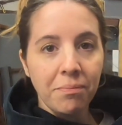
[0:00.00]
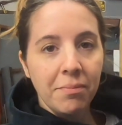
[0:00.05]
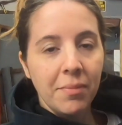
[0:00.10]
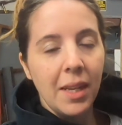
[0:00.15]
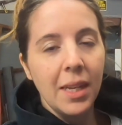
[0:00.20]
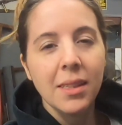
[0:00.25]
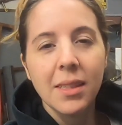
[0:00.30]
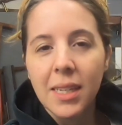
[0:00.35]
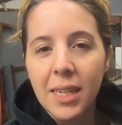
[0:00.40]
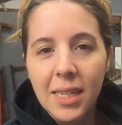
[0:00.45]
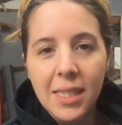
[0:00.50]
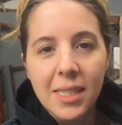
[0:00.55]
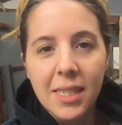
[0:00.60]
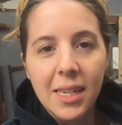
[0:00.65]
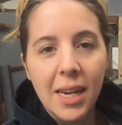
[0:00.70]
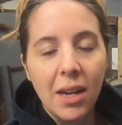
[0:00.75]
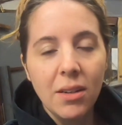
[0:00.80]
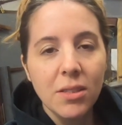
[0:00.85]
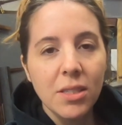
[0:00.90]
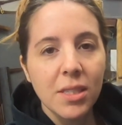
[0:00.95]
like the ins and
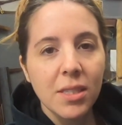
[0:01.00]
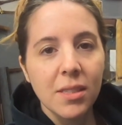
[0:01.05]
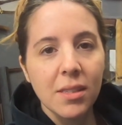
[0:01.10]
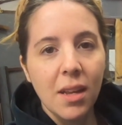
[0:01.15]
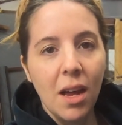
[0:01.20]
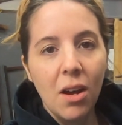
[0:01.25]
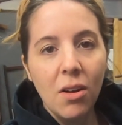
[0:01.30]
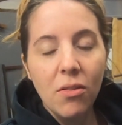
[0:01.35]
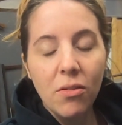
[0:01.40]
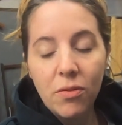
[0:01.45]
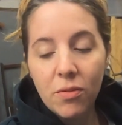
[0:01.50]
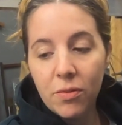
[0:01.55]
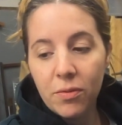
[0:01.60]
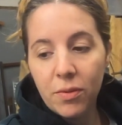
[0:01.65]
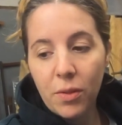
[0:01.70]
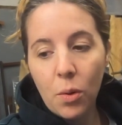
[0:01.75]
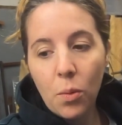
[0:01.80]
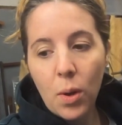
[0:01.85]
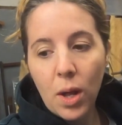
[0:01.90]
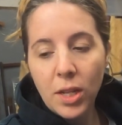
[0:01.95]
outs of
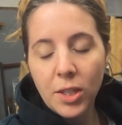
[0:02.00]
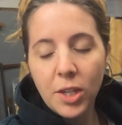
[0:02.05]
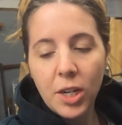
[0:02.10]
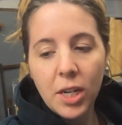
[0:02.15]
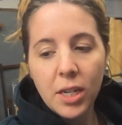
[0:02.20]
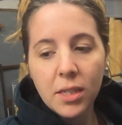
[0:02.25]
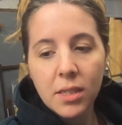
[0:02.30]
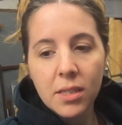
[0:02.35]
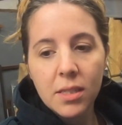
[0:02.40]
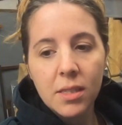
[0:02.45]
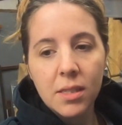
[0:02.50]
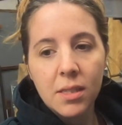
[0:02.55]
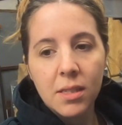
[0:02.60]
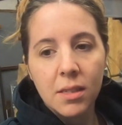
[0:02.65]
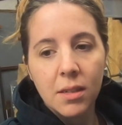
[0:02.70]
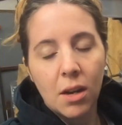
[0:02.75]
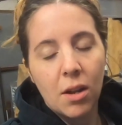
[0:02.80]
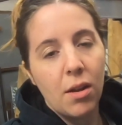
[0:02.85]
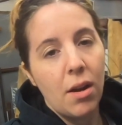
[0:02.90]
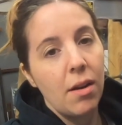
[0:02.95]
the welders,
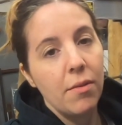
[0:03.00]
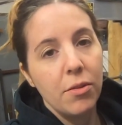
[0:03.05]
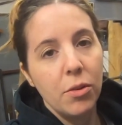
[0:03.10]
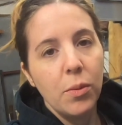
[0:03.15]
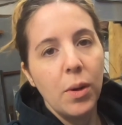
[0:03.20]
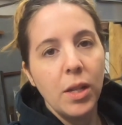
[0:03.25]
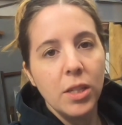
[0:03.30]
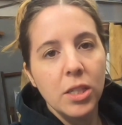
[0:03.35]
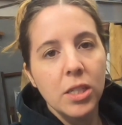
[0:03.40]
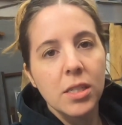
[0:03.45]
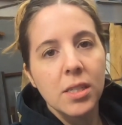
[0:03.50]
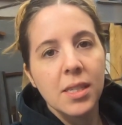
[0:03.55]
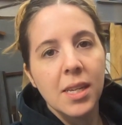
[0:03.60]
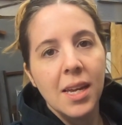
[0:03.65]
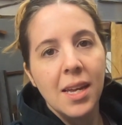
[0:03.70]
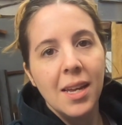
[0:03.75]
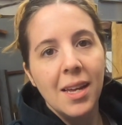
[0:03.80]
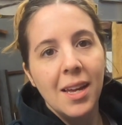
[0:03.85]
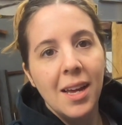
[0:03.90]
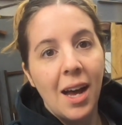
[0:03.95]
or of the welders,
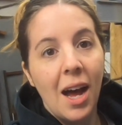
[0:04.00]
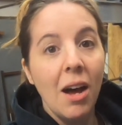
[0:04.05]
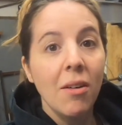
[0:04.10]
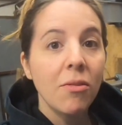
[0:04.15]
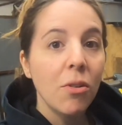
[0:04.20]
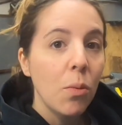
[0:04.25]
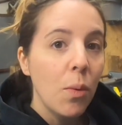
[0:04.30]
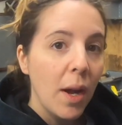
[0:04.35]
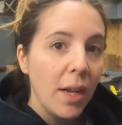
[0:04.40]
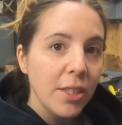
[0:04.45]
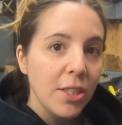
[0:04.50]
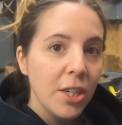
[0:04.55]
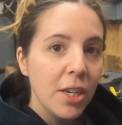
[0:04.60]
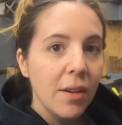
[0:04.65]
of a welder.